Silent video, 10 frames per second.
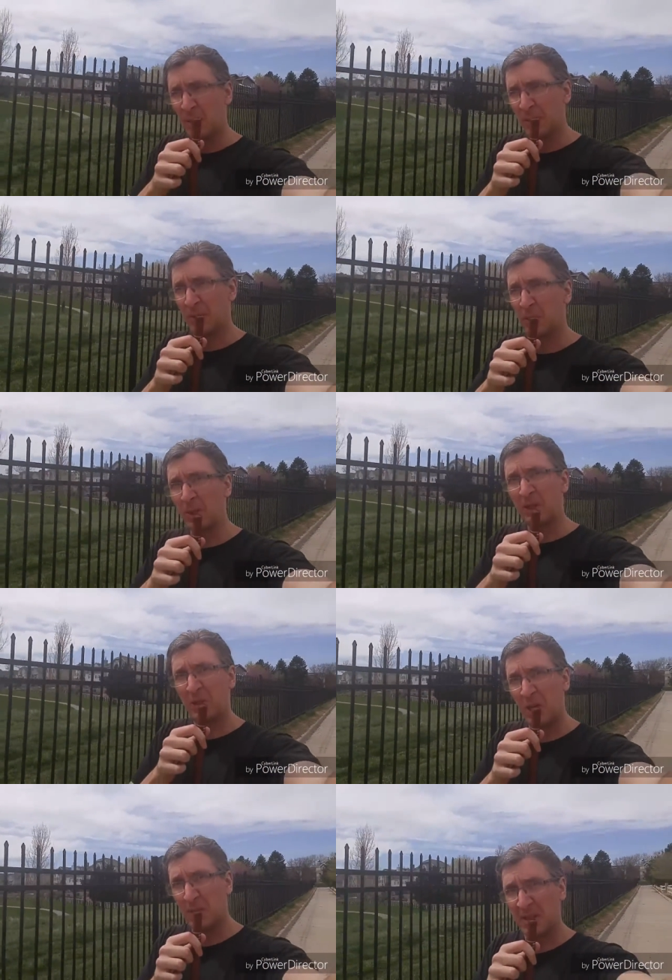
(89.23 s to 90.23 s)
which is a really
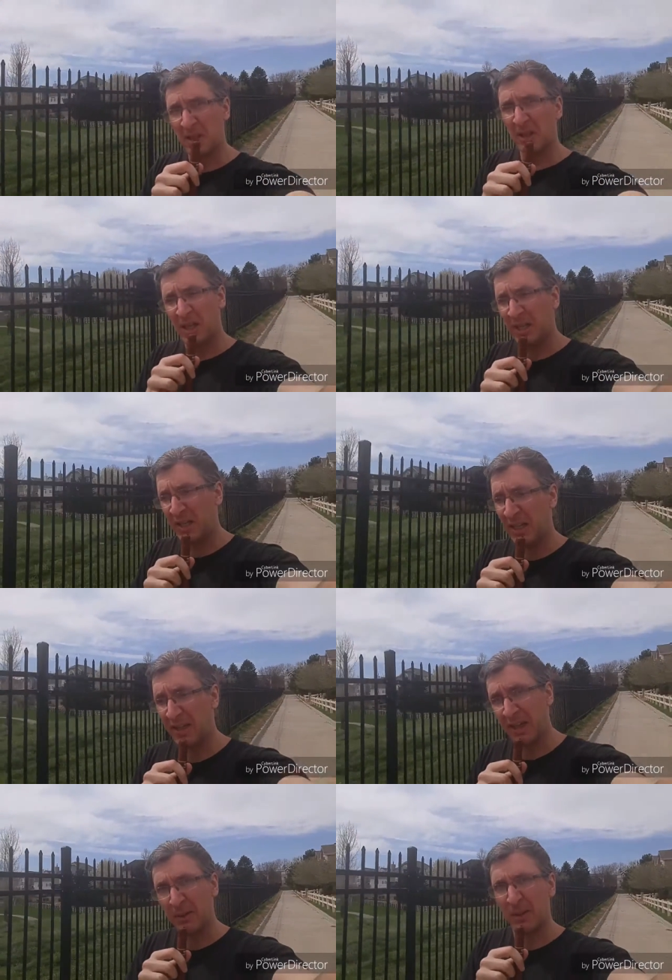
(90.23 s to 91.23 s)
cheap single
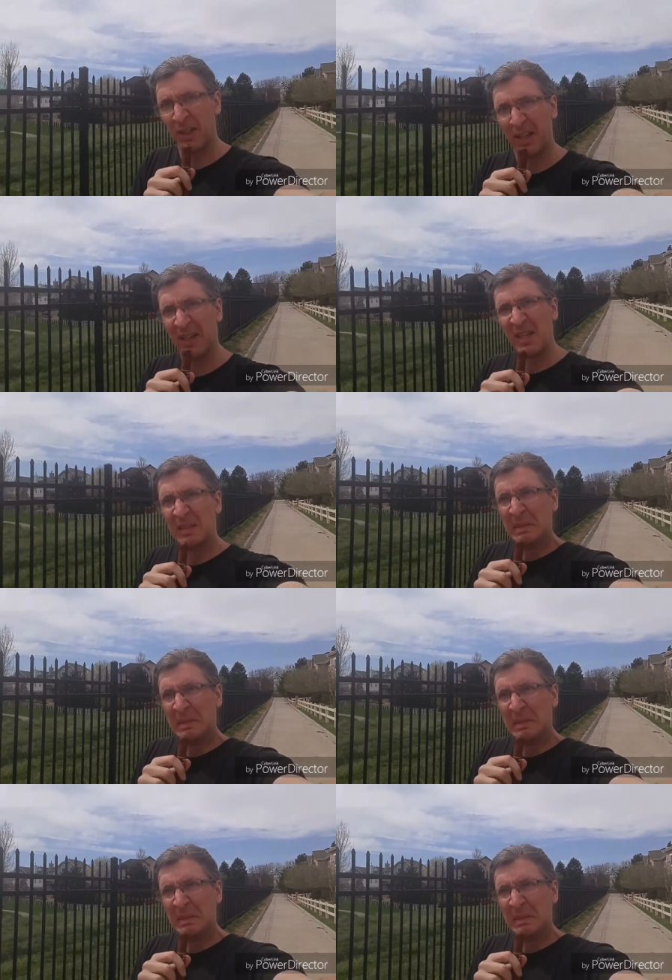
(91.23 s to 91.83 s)
guillotine that I